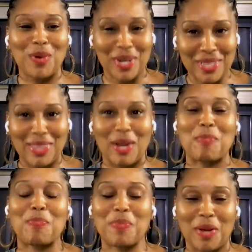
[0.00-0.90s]
what
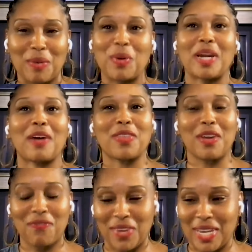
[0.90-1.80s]
their whatever
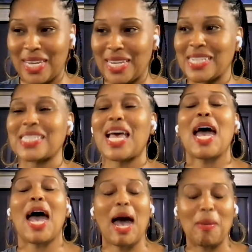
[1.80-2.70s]
their fee is.
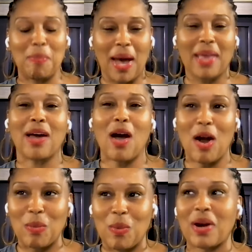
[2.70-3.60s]
I buy the
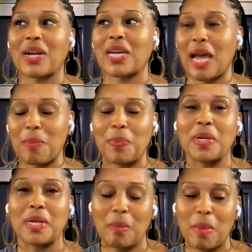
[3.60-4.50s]
artwork and I
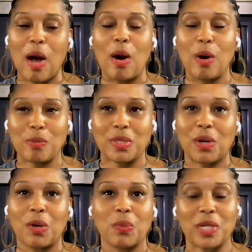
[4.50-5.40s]
put it in my home.
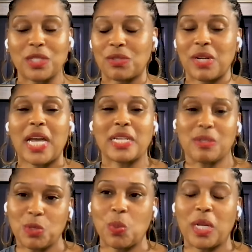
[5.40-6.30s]
So original as
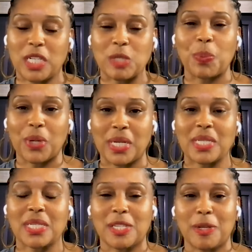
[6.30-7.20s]
well as
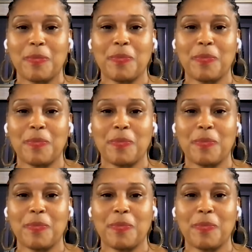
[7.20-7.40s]
prints.